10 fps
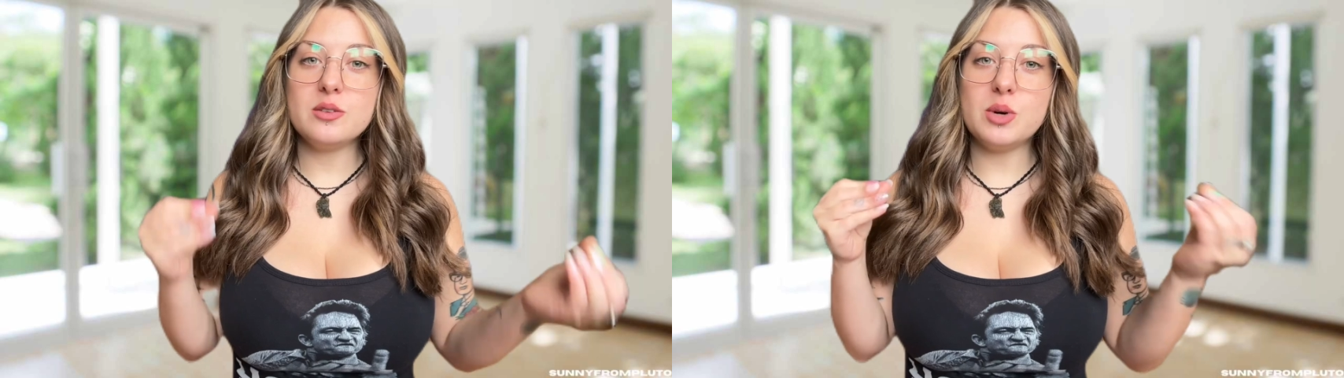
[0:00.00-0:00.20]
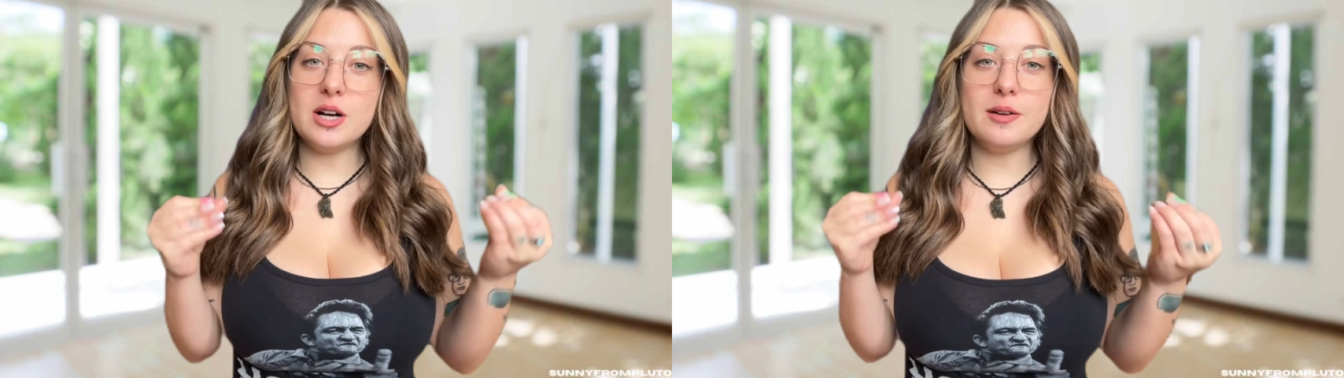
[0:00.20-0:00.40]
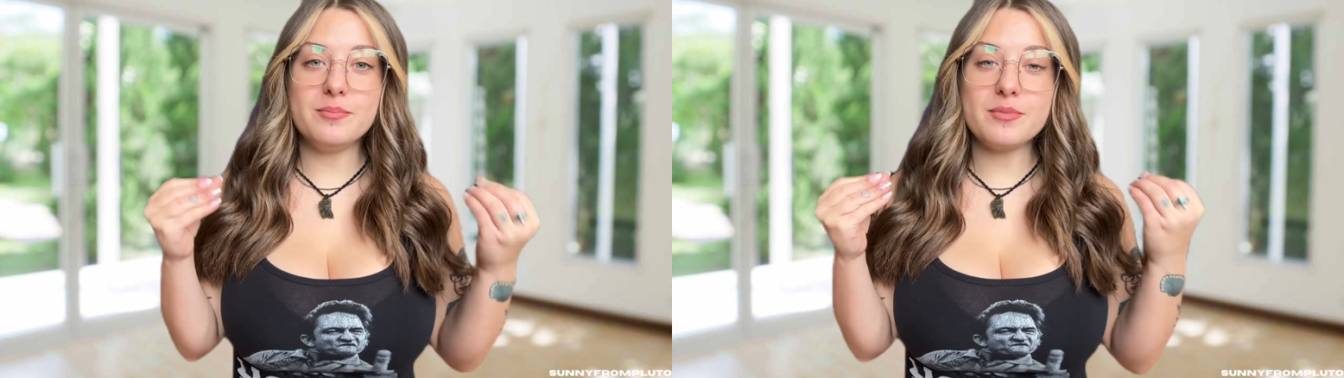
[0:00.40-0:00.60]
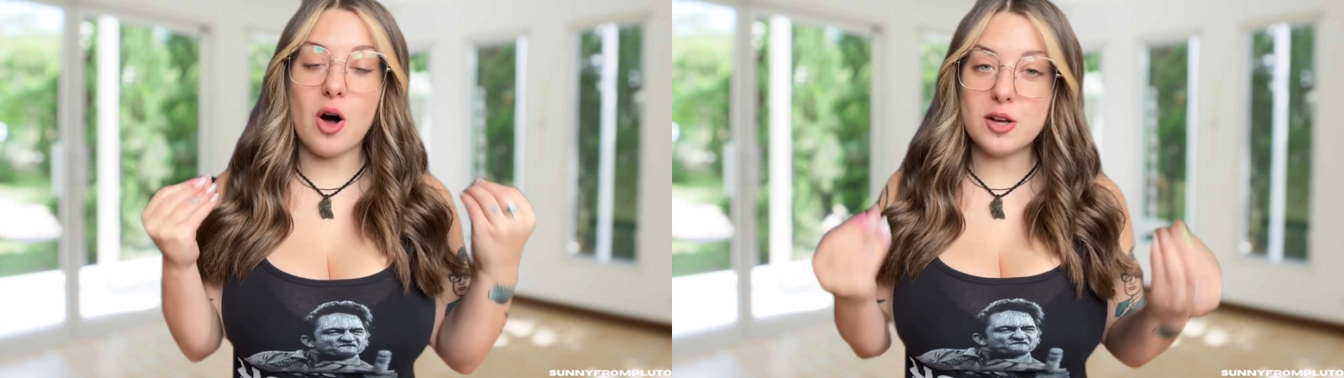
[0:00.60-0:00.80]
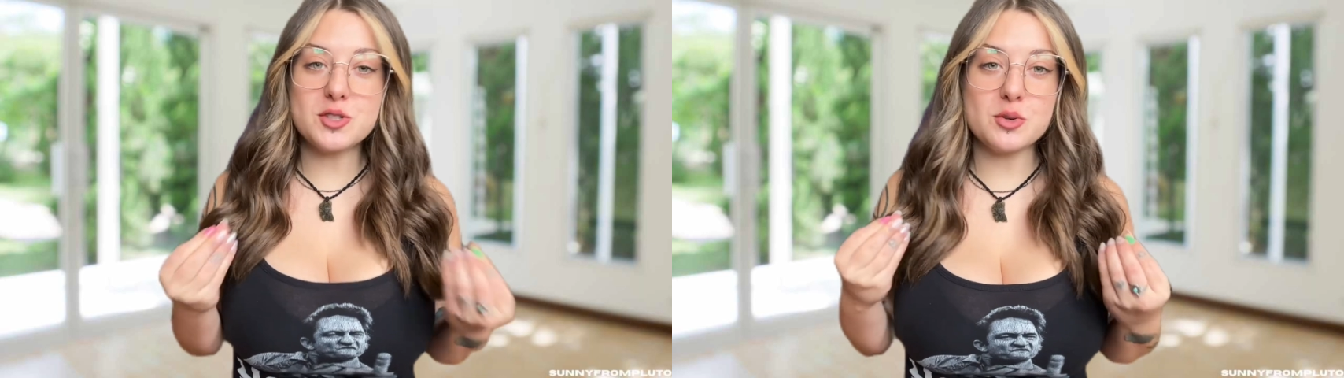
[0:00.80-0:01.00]
Well,
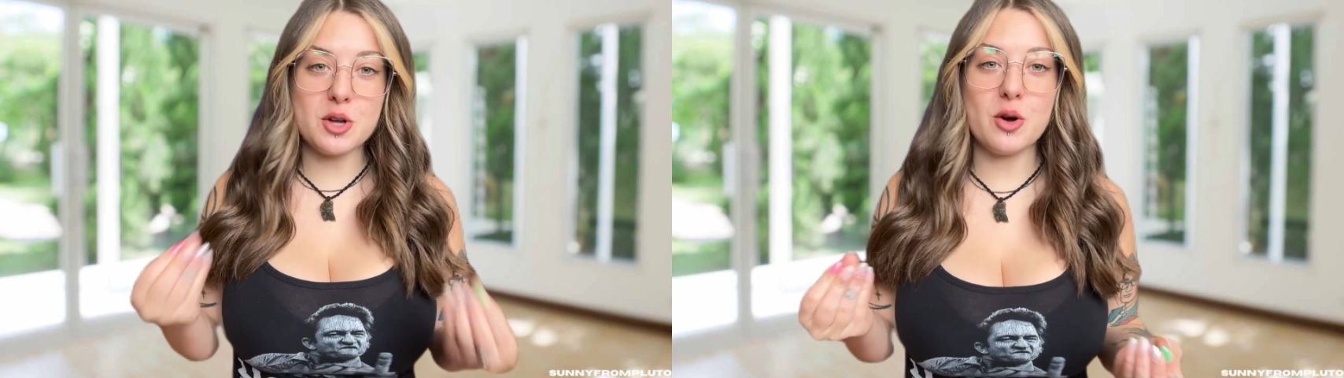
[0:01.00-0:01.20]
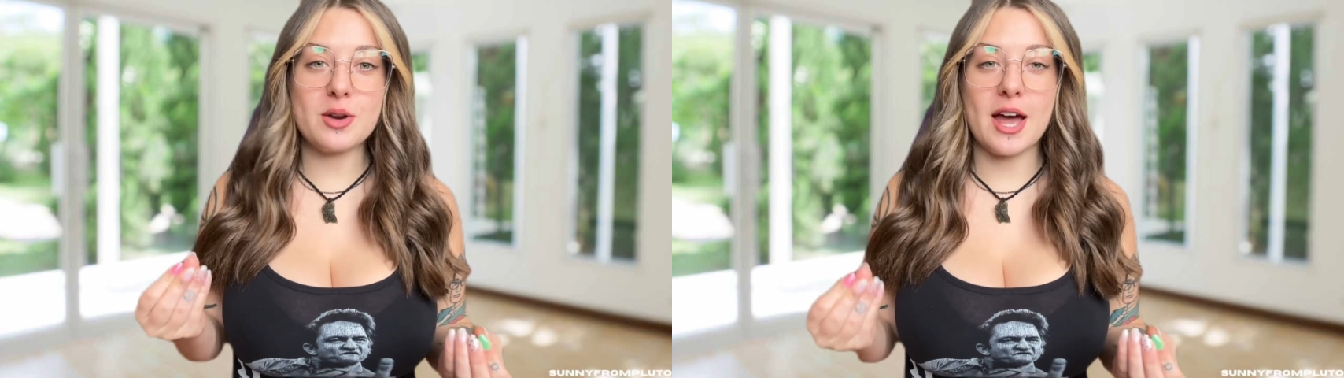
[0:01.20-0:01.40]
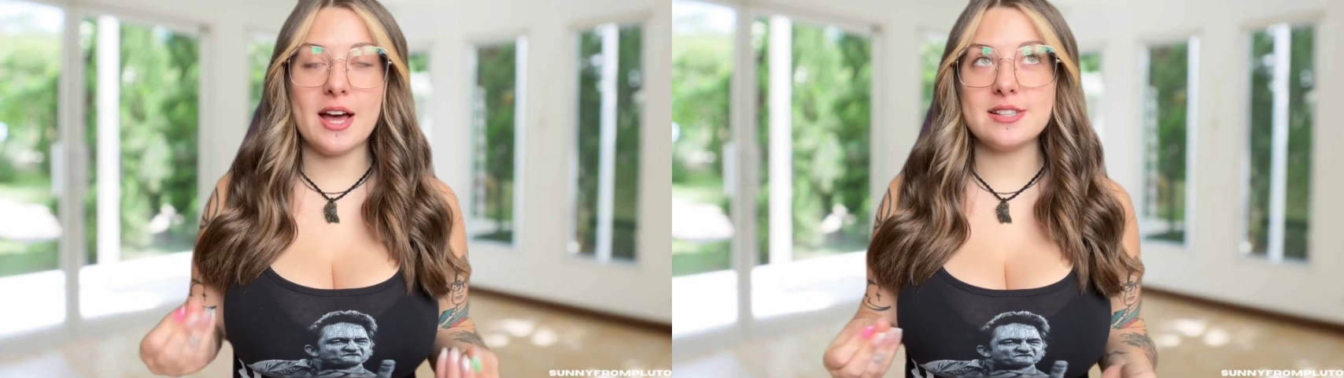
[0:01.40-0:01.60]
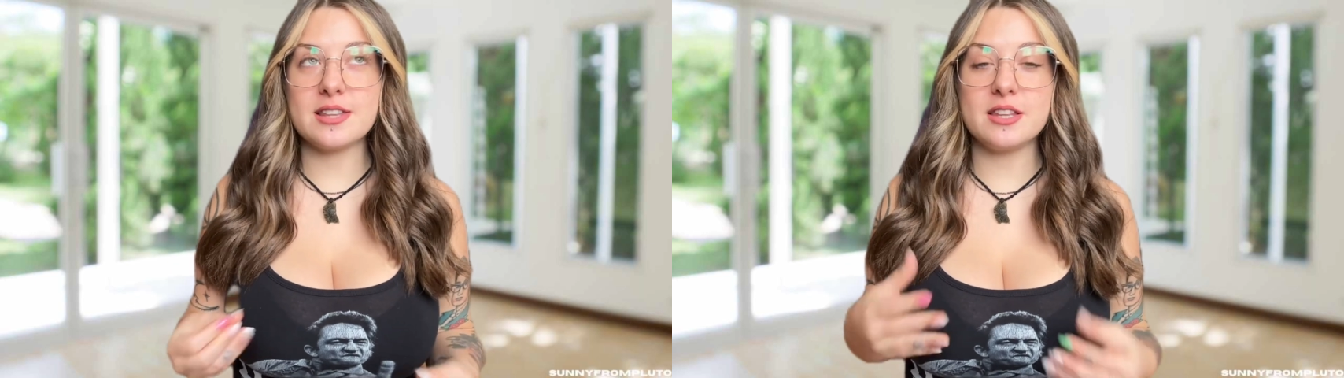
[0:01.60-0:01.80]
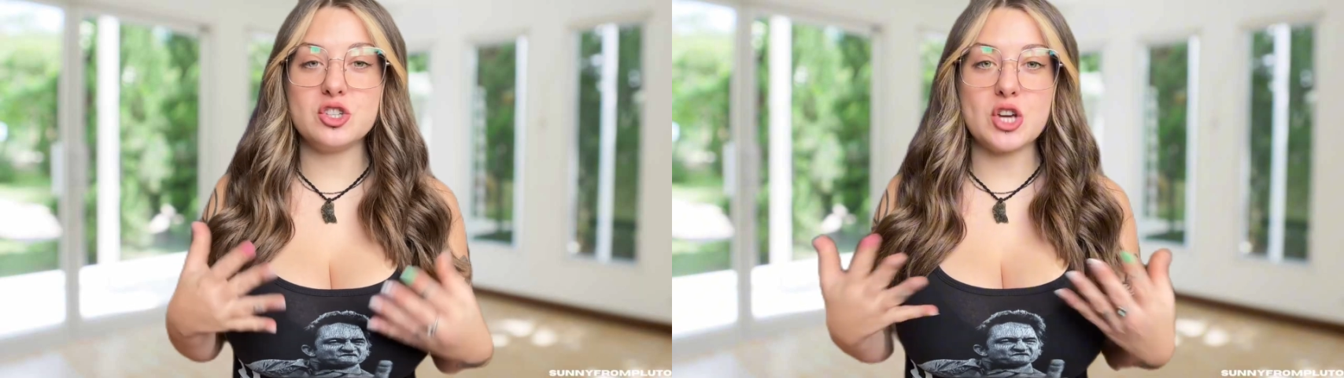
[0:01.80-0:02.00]
also known as
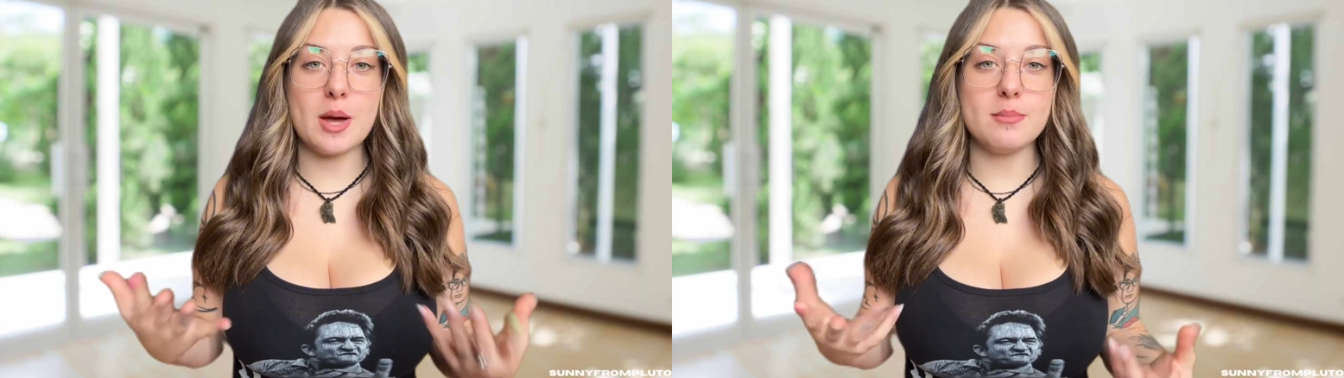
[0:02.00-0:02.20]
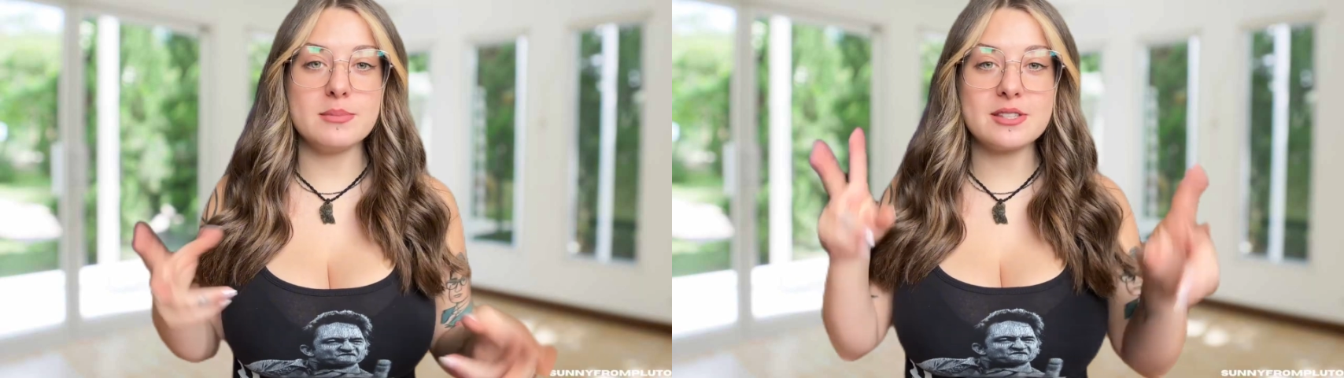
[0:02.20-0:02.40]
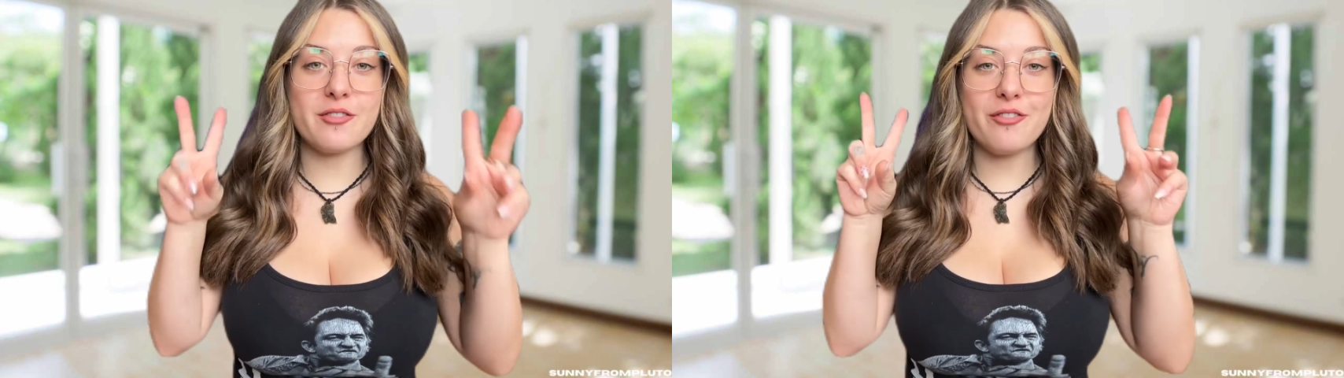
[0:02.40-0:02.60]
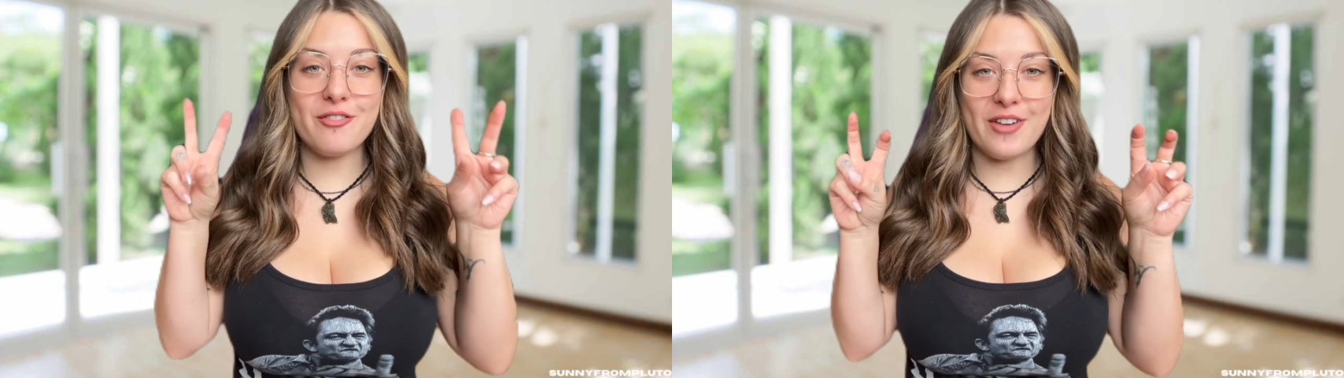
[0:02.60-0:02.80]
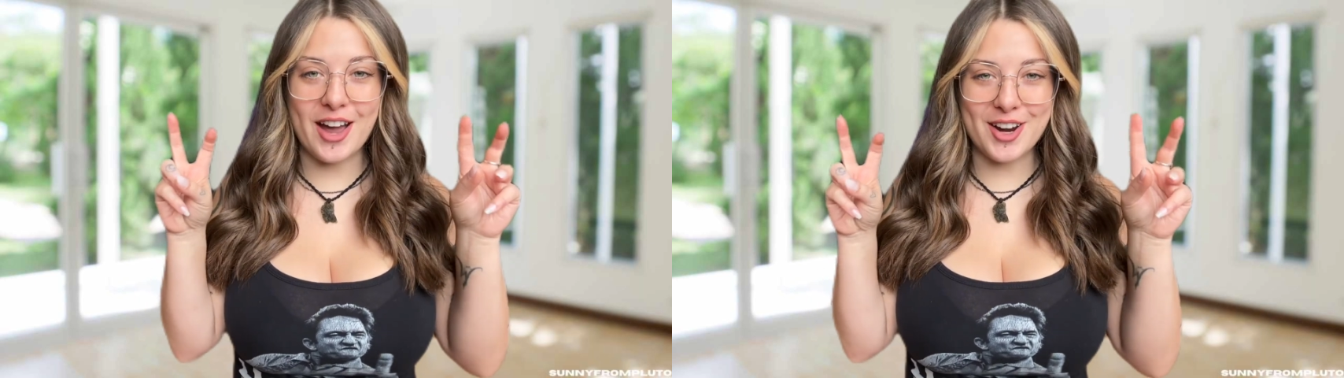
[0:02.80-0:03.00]
the gem's
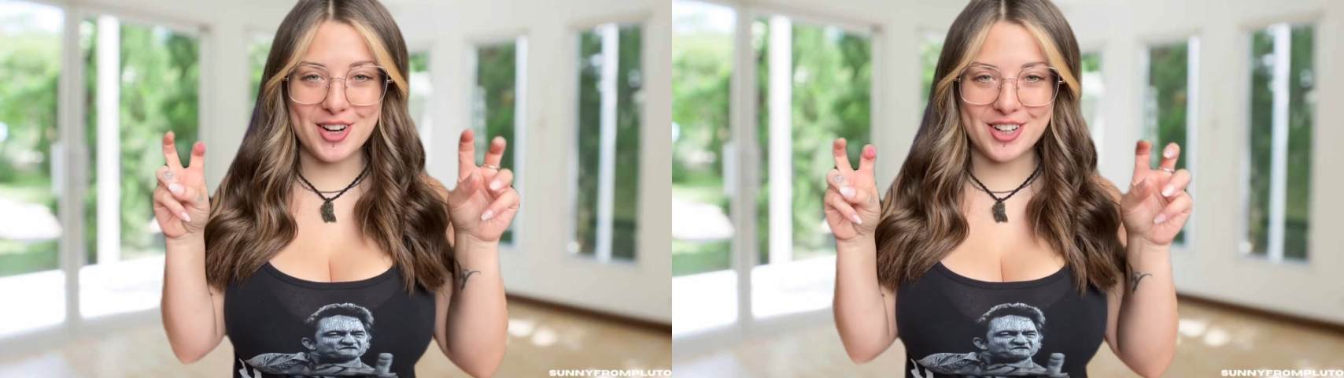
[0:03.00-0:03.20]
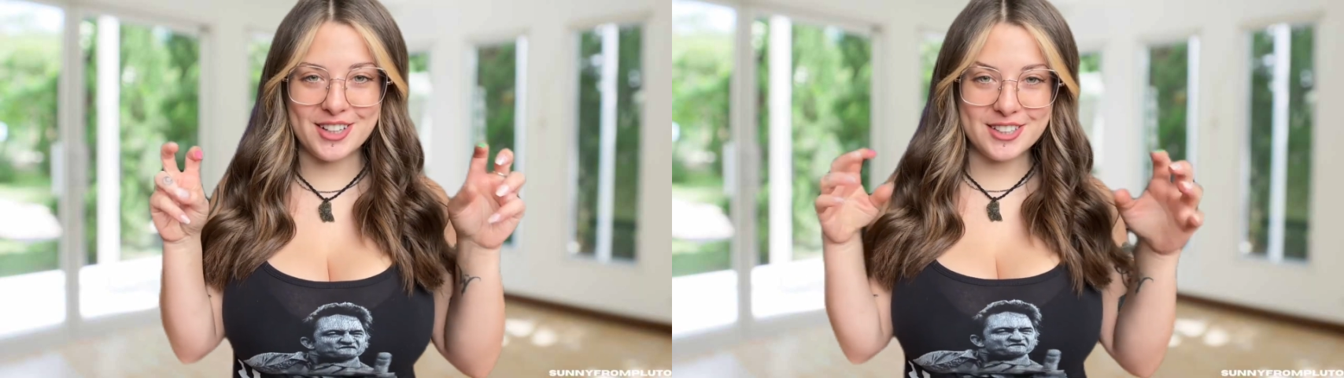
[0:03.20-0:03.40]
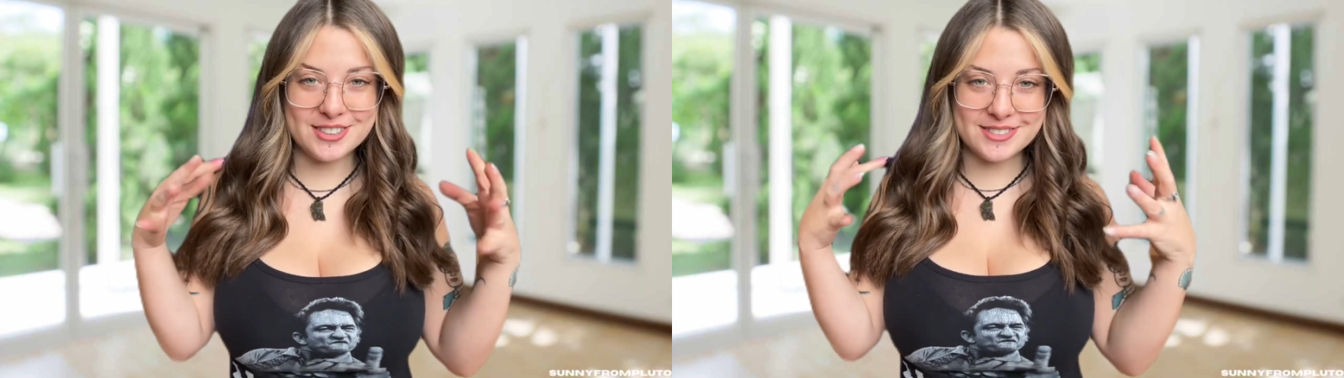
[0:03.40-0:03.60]
fire.